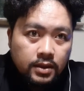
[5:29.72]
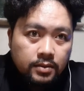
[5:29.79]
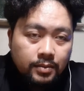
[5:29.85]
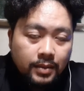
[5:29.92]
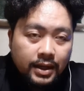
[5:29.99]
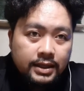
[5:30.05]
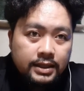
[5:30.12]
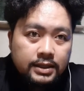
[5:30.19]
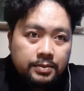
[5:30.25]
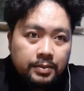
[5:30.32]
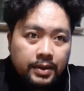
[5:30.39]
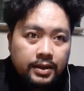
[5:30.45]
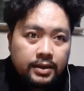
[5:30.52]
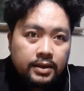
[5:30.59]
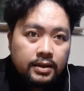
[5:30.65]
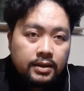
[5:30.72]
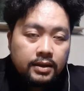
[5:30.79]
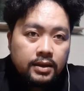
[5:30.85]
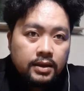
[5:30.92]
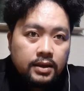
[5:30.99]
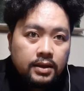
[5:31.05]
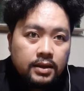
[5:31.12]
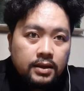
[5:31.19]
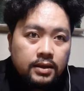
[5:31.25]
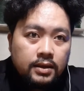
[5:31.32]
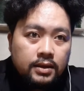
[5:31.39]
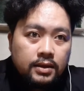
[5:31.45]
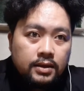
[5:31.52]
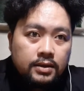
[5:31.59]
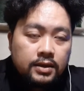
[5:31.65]
management
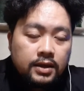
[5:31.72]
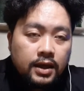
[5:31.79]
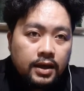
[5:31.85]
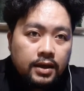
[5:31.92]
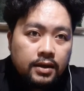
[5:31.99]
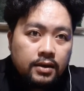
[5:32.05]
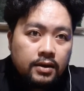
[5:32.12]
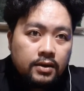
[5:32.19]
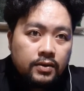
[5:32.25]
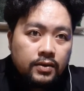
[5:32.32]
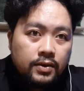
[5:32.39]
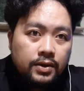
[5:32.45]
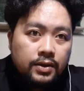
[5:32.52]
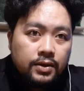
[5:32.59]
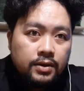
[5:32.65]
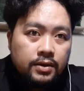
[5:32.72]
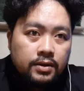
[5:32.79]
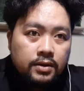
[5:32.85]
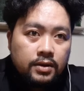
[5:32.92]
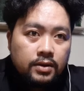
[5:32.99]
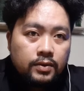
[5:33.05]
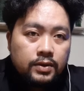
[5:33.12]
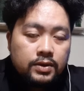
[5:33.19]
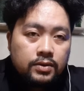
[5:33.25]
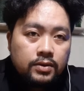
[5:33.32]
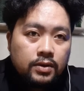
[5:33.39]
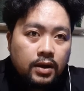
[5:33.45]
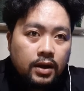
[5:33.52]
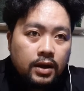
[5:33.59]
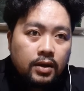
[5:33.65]
and care that we should
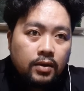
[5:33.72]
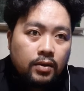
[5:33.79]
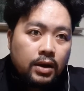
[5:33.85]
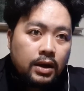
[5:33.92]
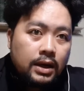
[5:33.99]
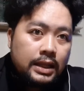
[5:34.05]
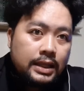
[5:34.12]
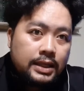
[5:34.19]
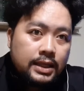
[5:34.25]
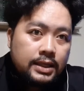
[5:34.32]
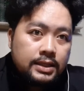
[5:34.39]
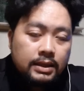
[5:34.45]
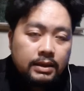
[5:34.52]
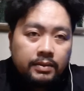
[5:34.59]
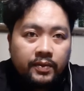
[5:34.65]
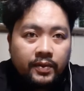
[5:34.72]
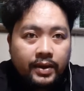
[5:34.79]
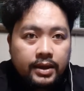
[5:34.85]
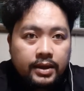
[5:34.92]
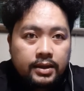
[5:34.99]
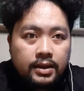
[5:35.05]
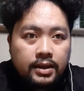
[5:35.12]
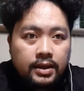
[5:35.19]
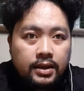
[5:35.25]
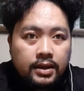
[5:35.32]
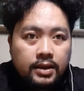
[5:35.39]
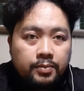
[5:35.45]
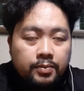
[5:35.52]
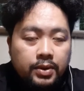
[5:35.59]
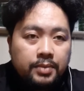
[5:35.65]
regularly disinfect
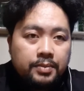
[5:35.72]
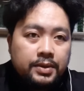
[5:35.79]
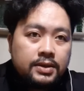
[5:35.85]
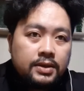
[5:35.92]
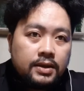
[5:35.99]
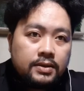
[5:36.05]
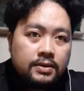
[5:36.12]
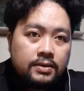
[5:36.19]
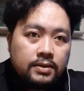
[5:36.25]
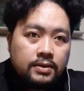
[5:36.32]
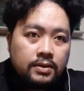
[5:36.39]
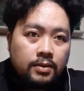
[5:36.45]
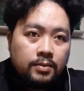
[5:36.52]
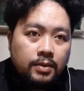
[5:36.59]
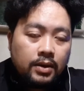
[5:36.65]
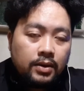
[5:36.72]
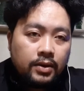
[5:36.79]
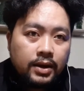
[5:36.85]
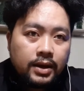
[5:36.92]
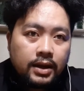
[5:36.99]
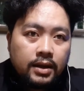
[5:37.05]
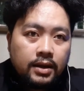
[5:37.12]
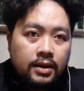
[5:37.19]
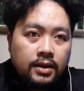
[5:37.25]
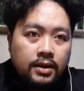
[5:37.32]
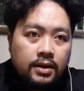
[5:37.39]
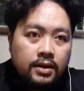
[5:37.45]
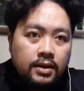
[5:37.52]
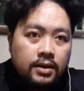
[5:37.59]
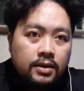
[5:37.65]
the premises of our
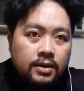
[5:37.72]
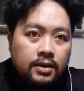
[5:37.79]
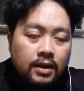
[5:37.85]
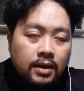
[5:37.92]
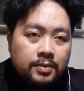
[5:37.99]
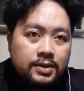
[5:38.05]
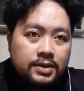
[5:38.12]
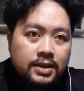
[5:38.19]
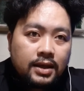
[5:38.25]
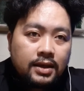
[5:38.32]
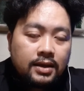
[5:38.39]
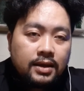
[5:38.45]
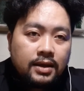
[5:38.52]
livestock,